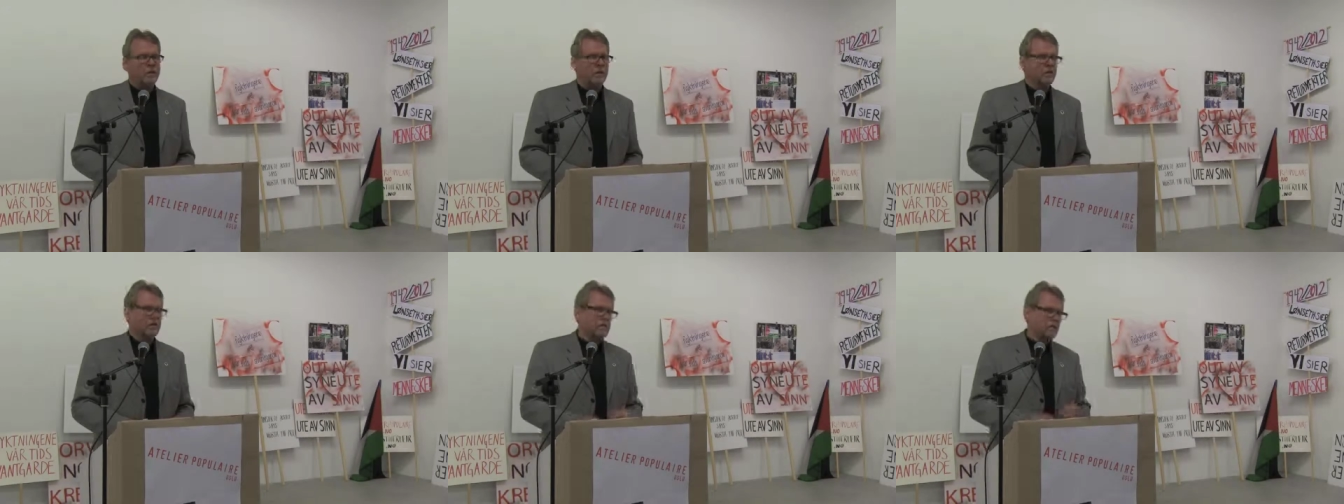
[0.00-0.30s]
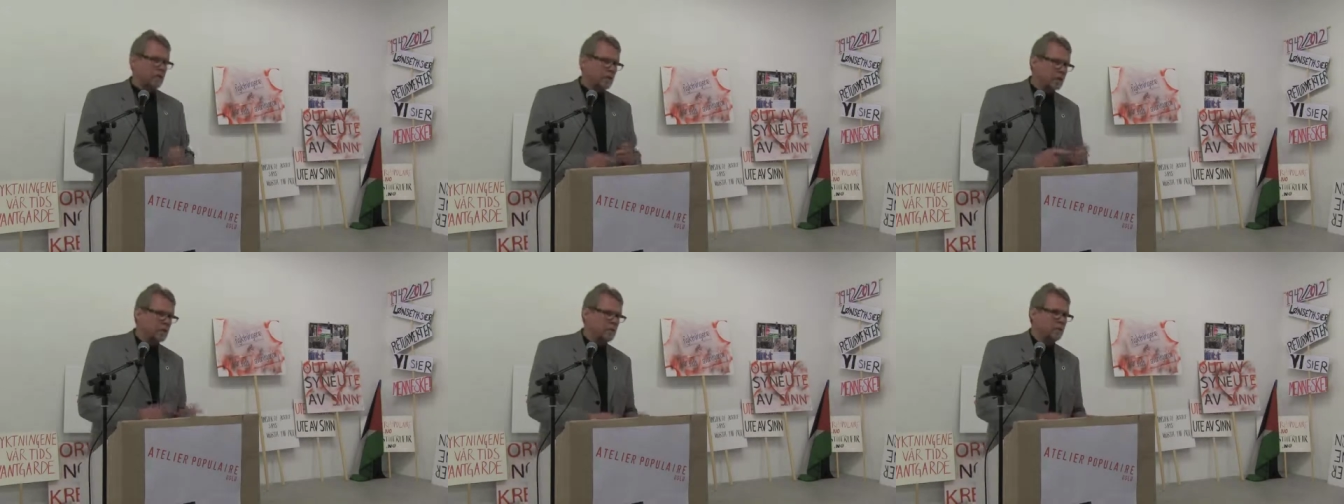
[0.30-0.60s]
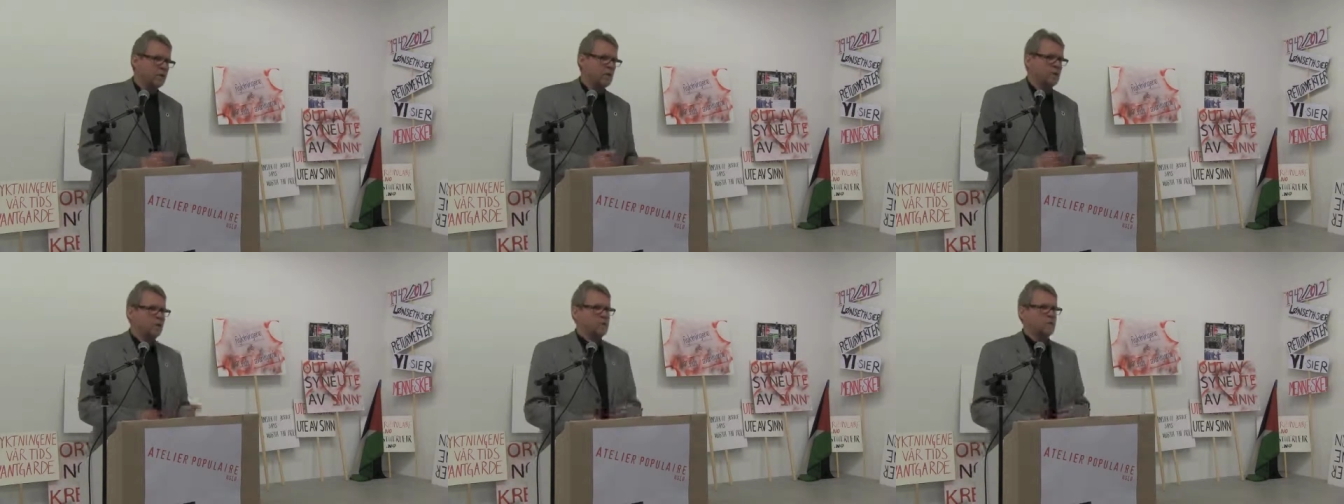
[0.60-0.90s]
The
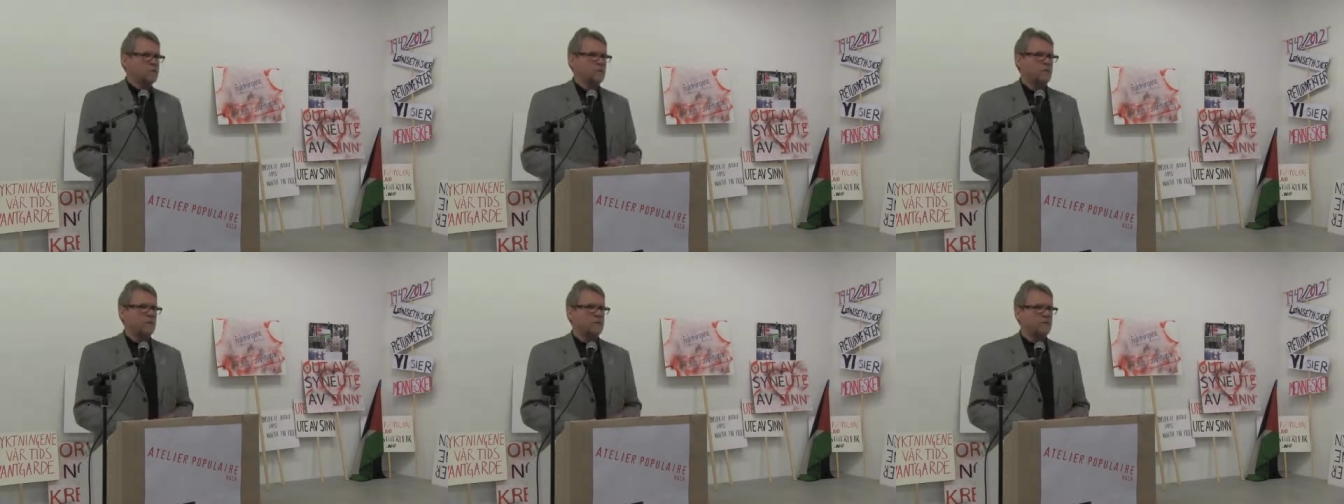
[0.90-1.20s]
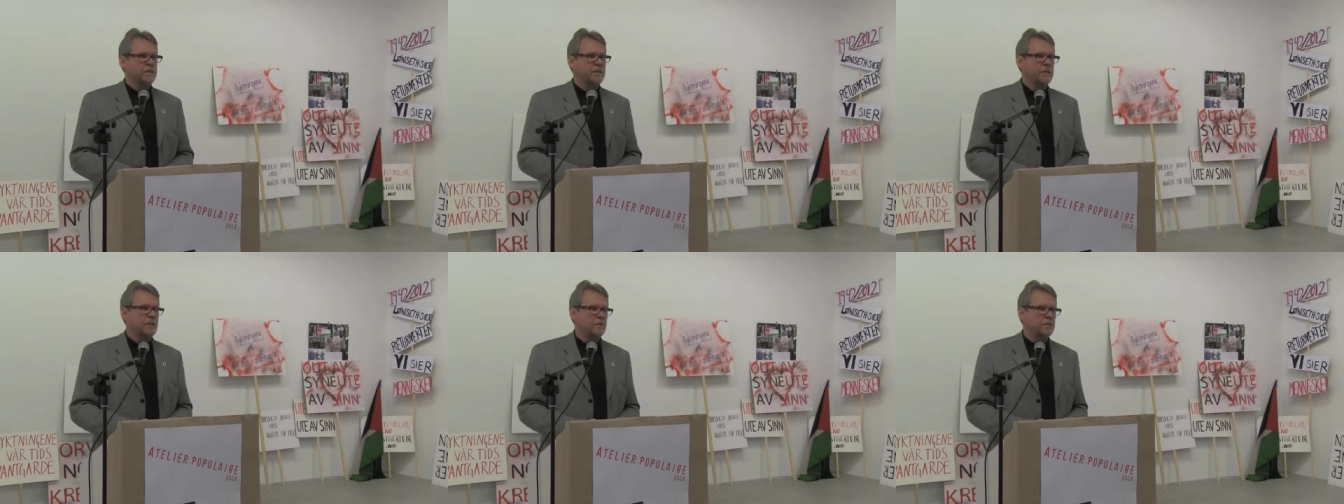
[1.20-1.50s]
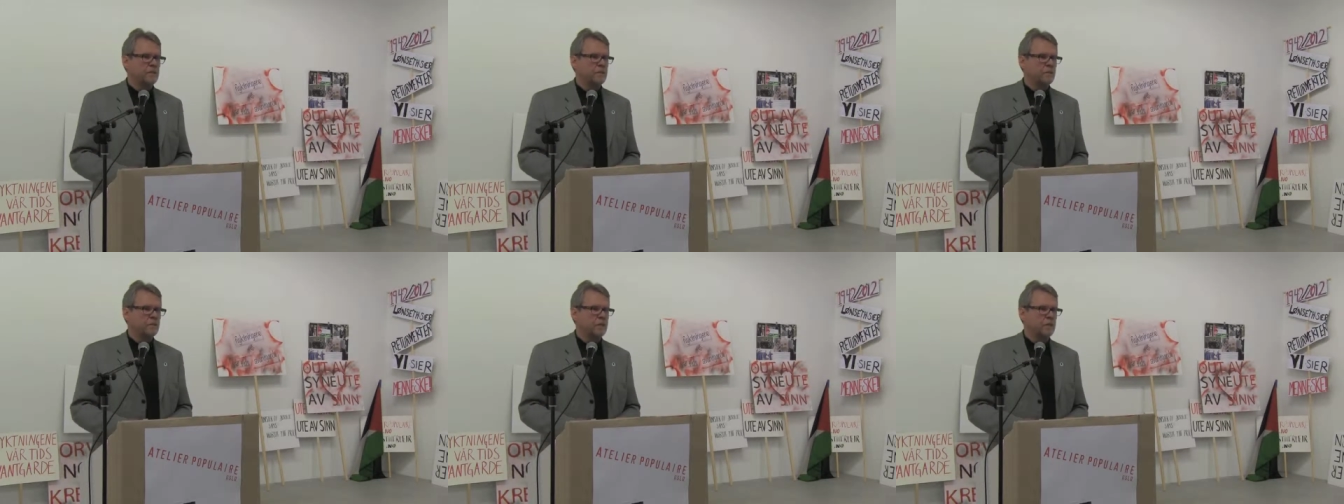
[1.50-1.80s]
same cases are
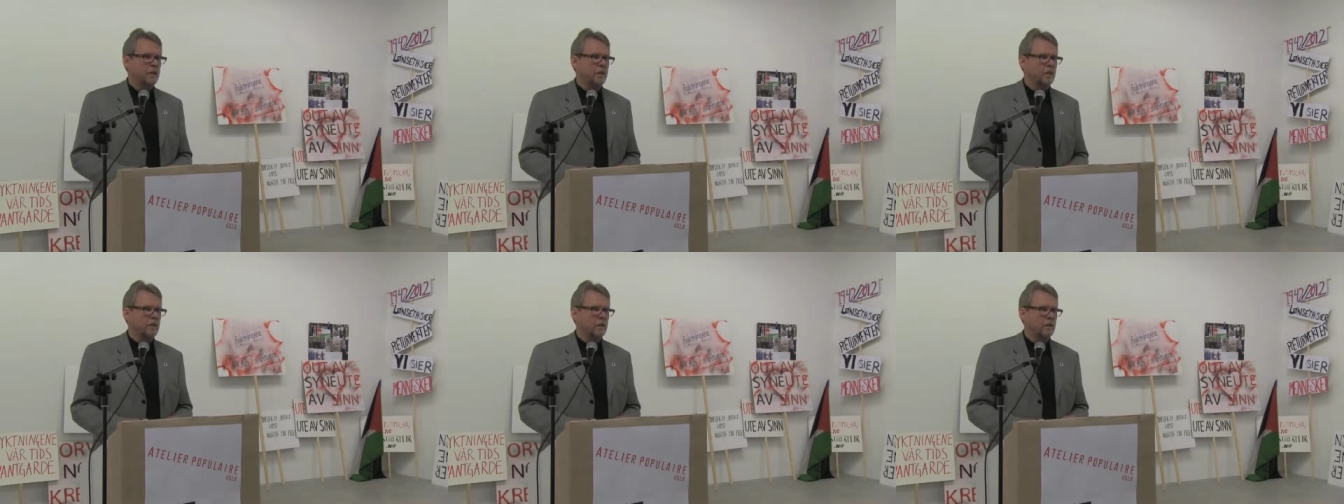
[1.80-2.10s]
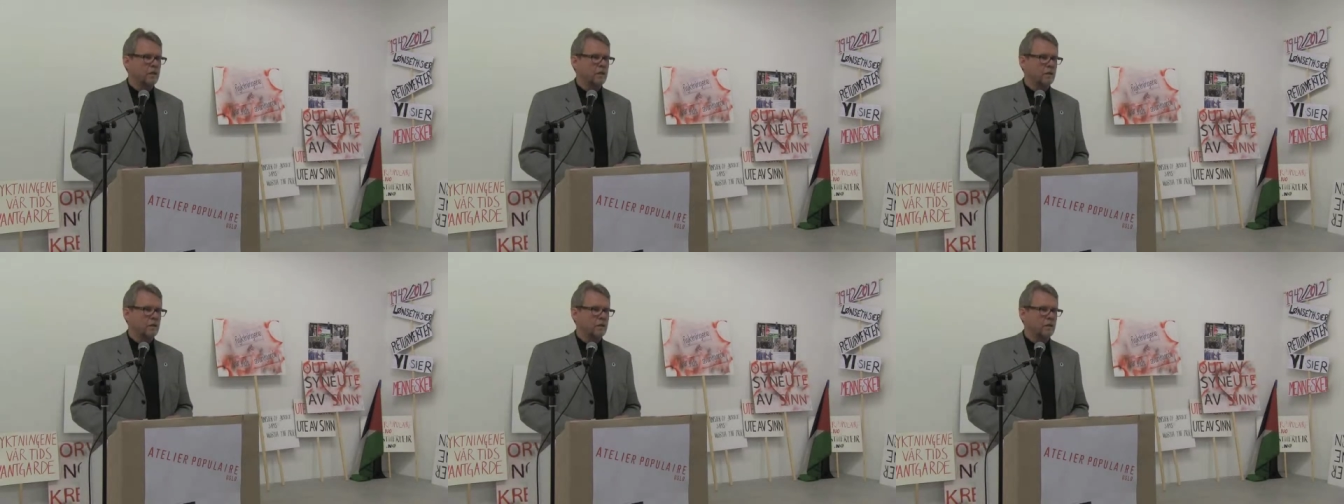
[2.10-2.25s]
rejected today.